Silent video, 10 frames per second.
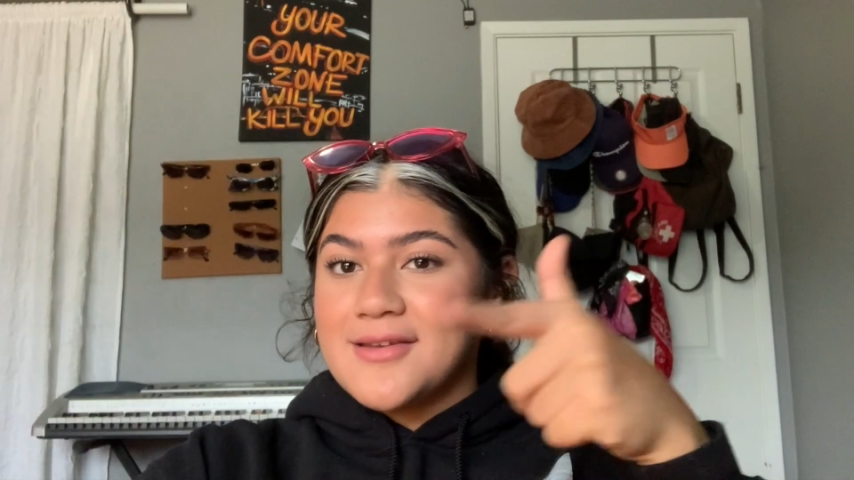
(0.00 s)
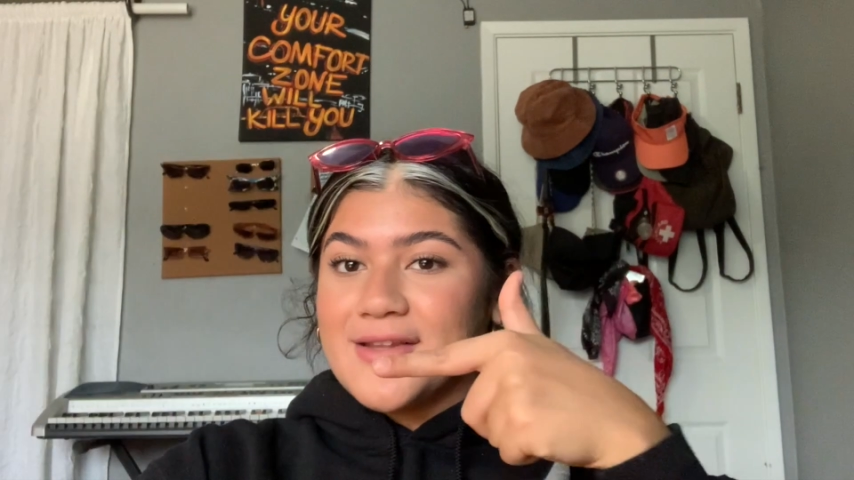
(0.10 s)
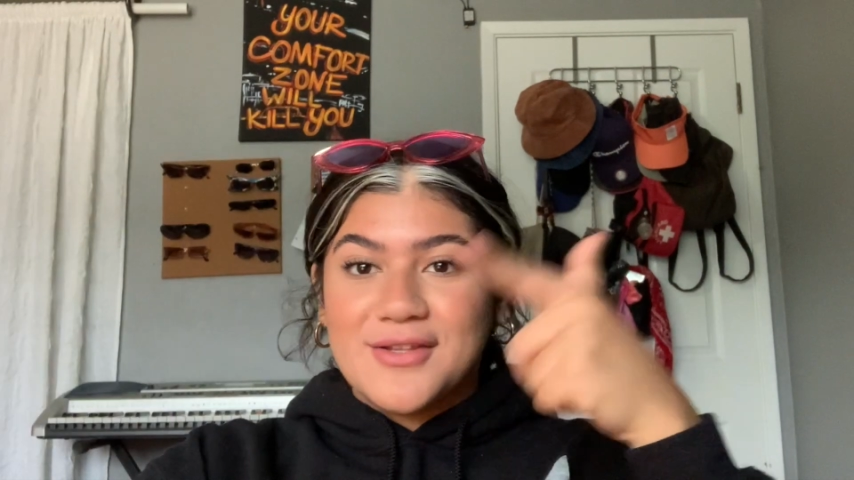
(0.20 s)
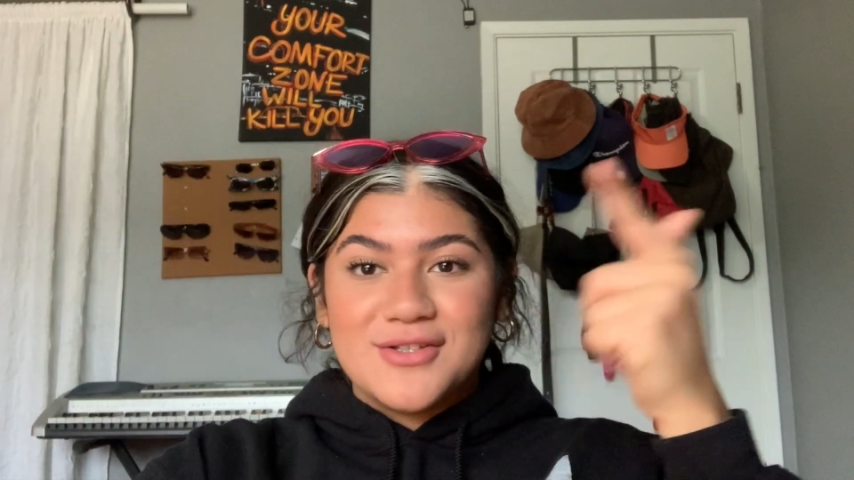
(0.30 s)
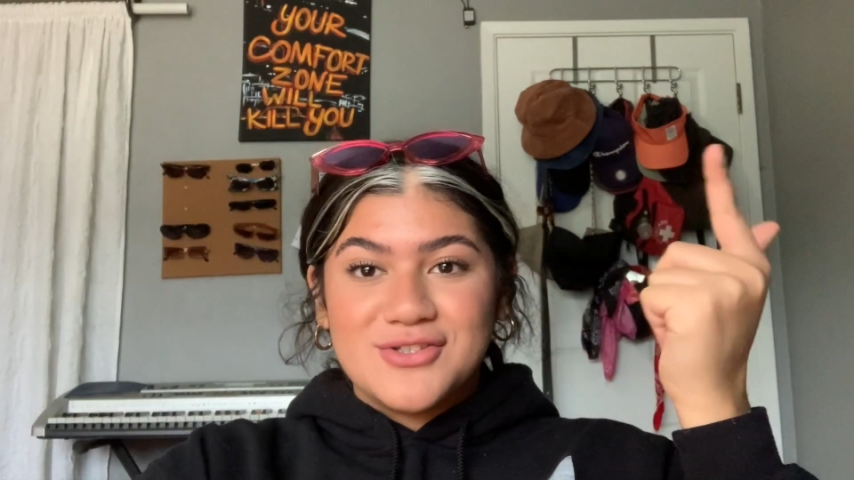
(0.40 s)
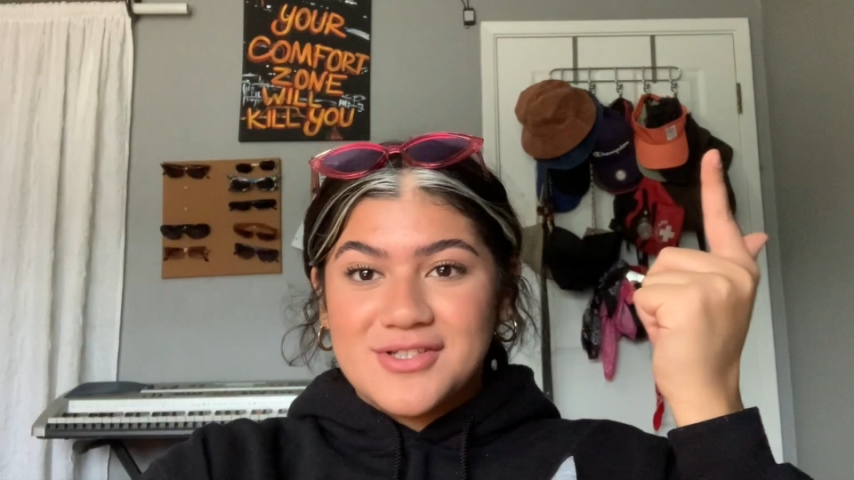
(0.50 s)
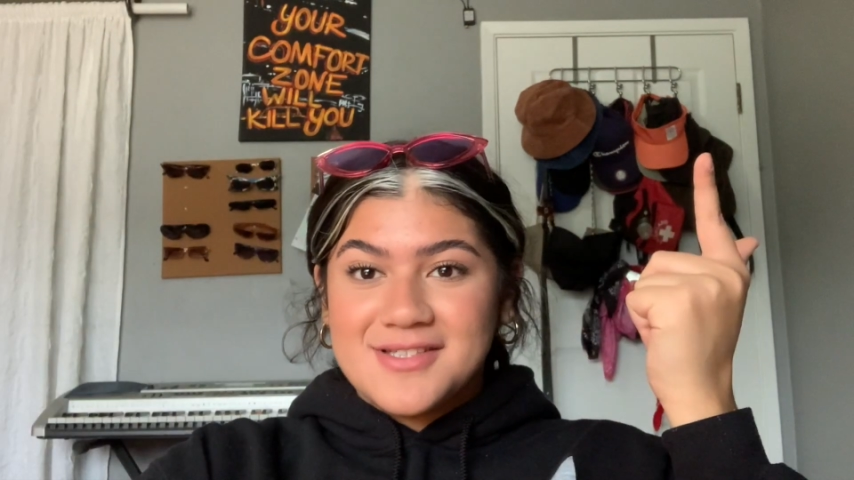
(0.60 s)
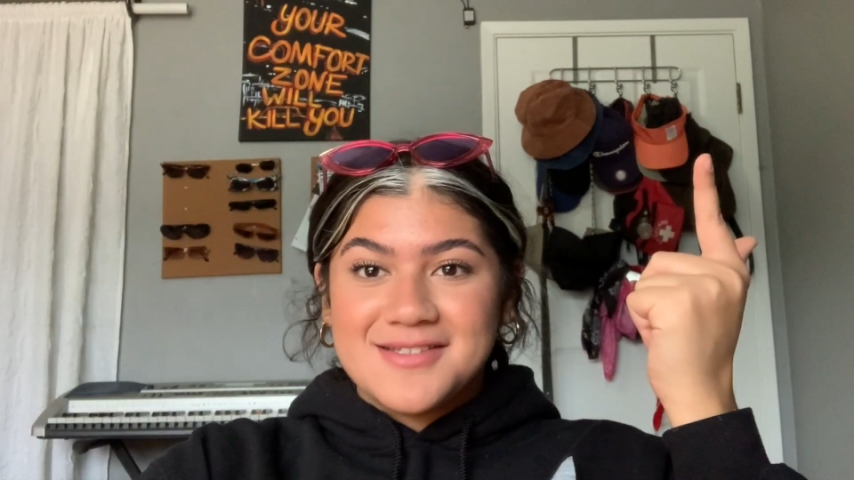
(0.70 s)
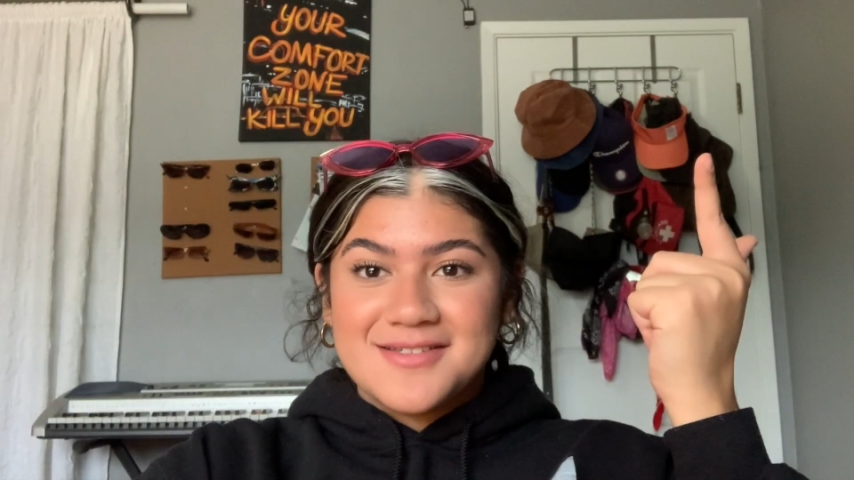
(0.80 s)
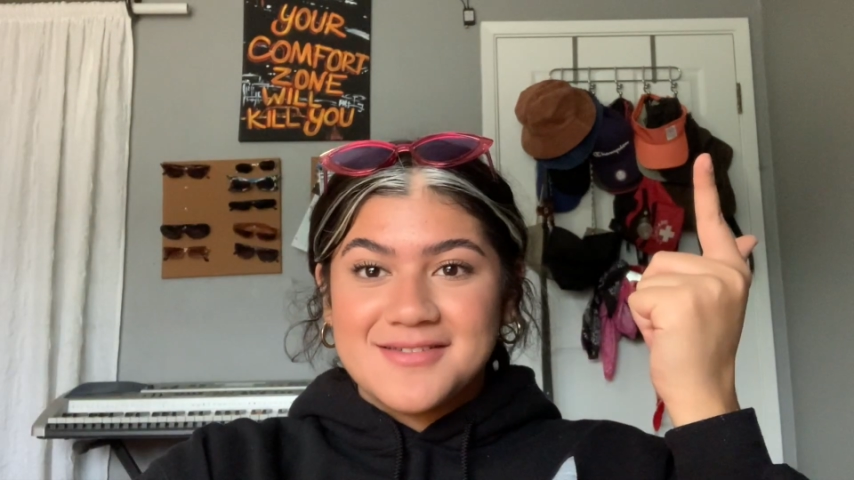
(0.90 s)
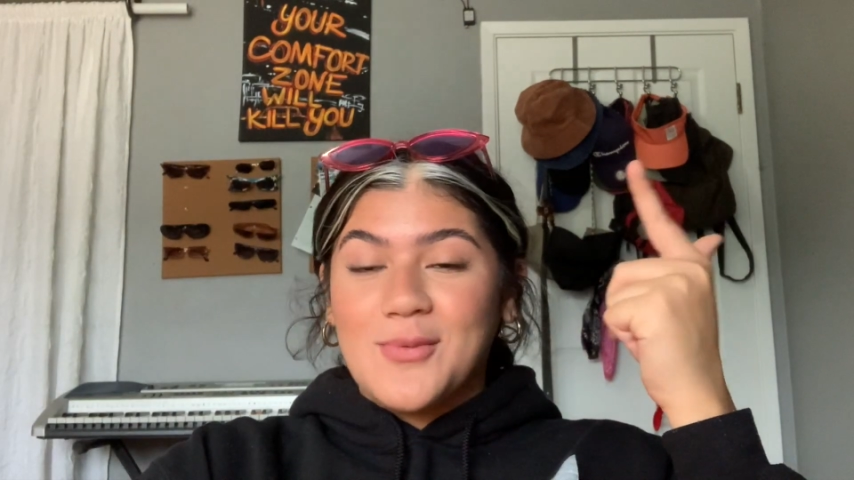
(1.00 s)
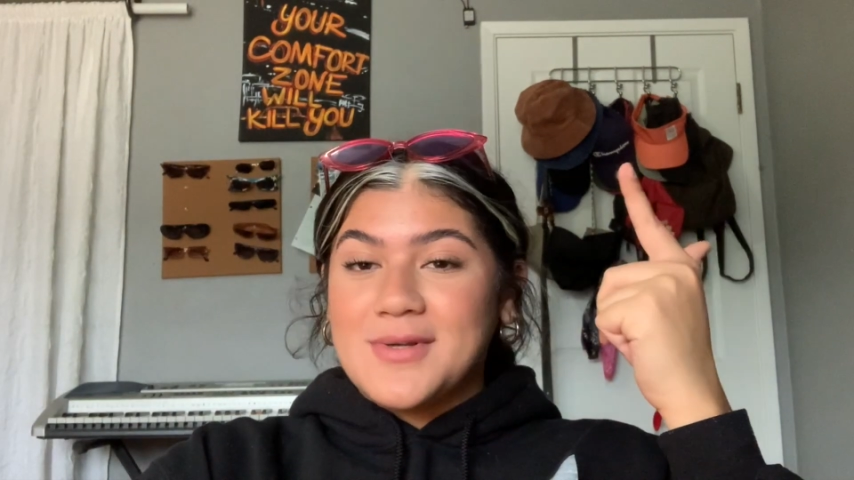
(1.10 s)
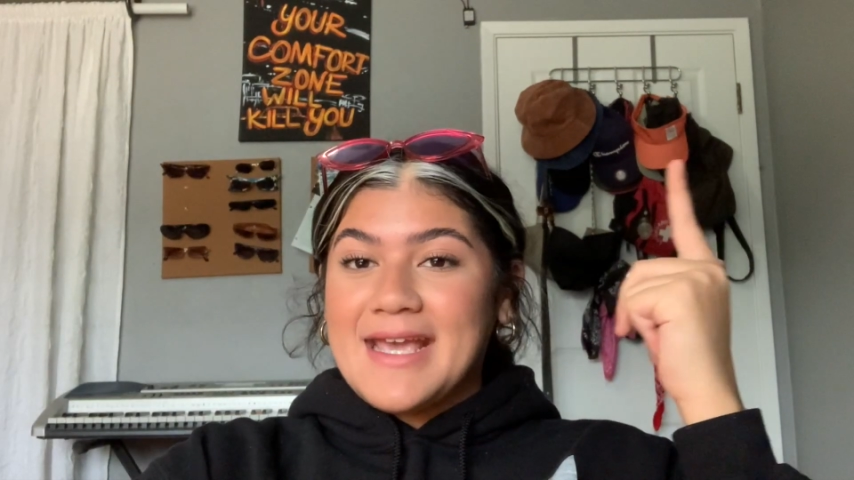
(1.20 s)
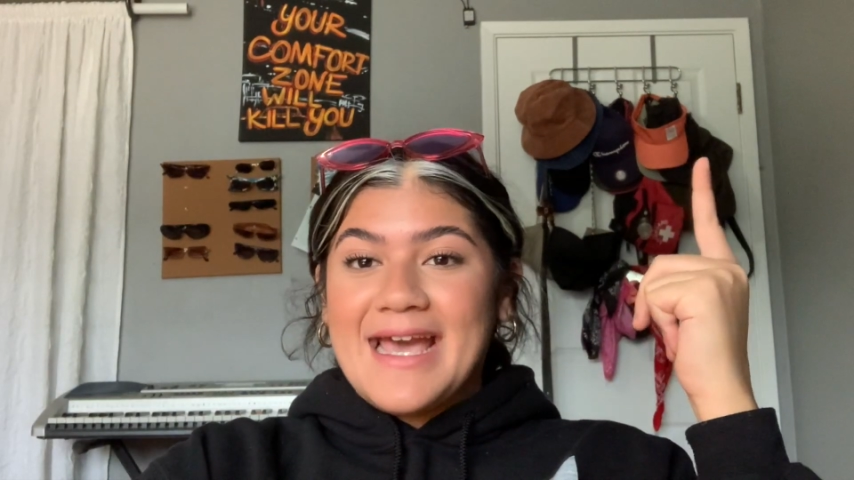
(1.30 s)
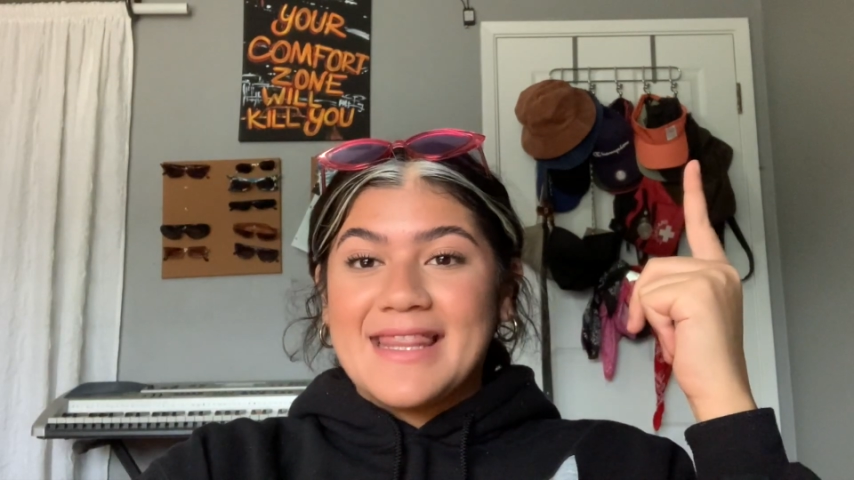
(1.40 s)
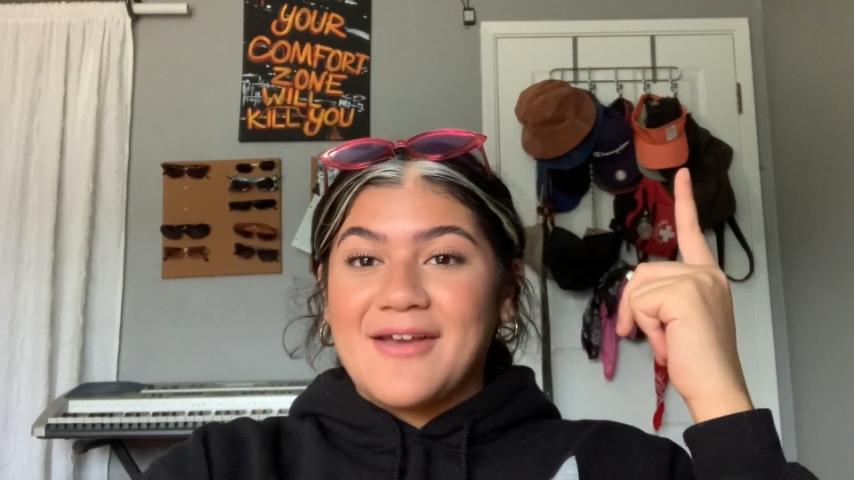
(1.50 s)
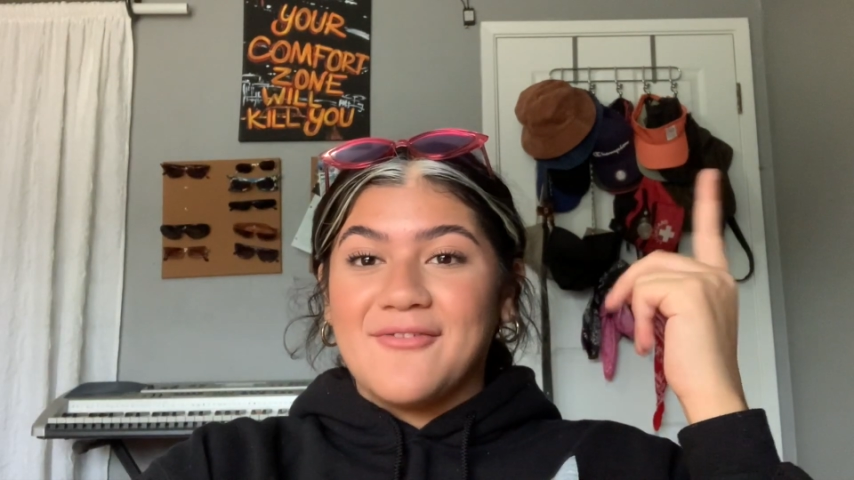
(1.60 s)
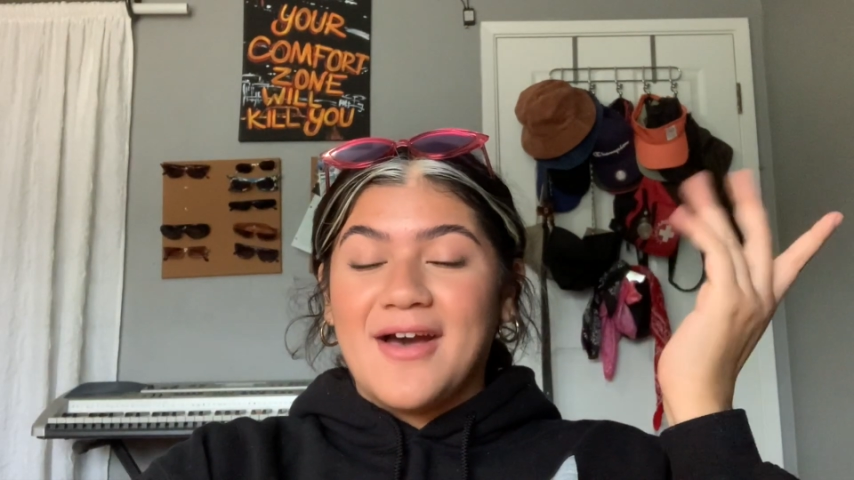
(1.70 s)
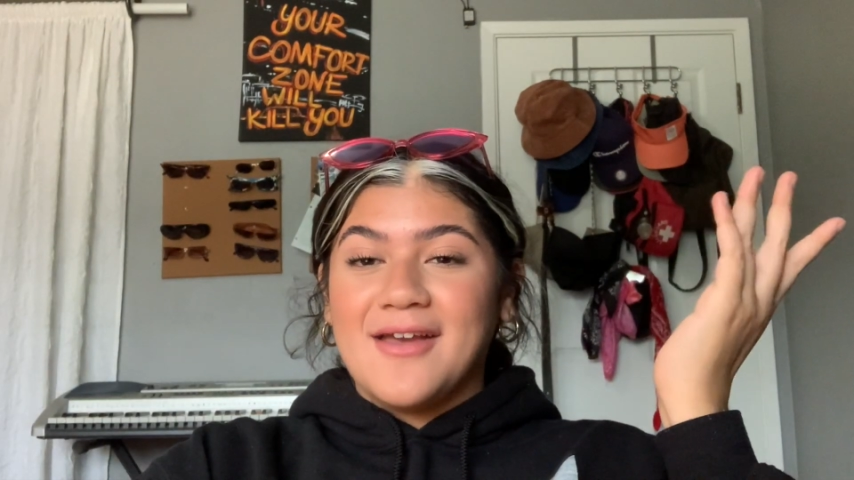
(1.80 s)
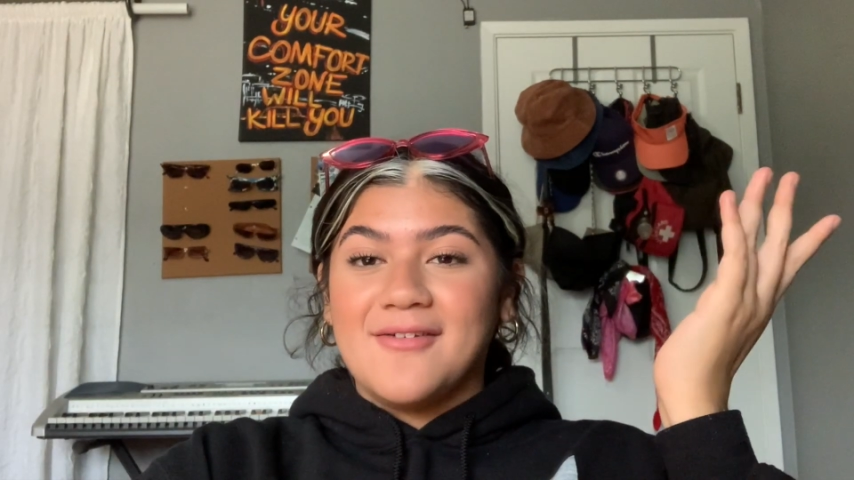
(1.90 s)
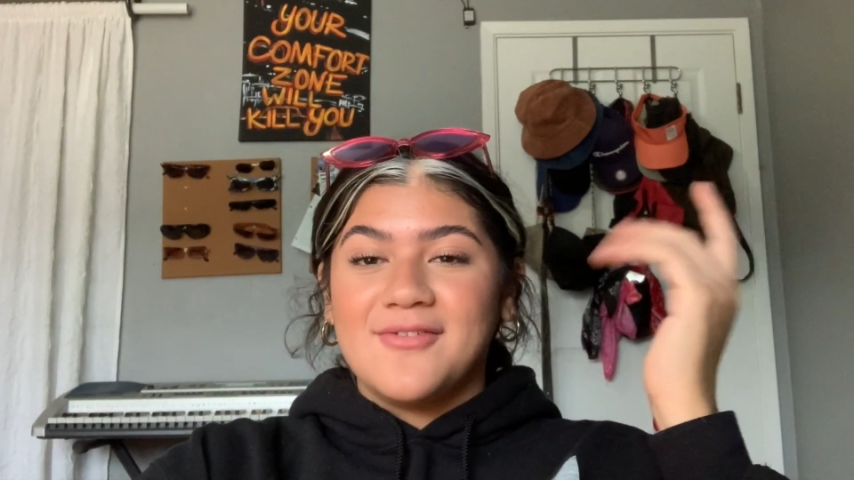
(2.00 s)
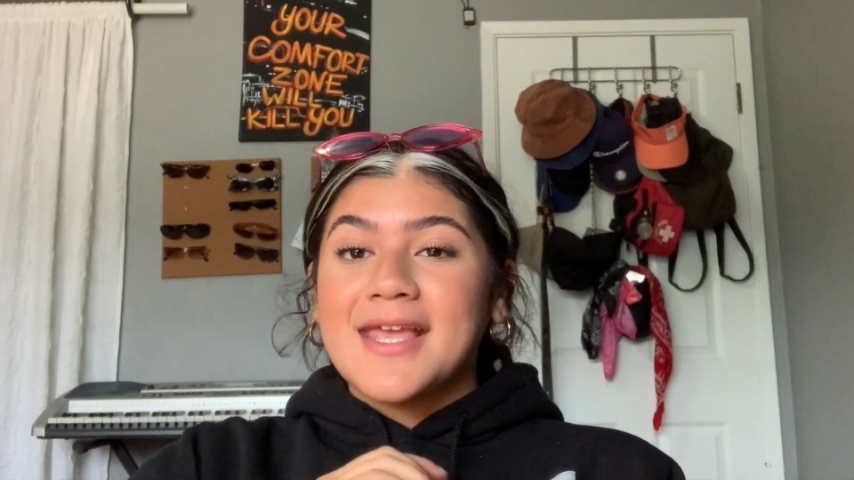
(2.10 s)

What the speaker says: Delicious. One day I had like 5.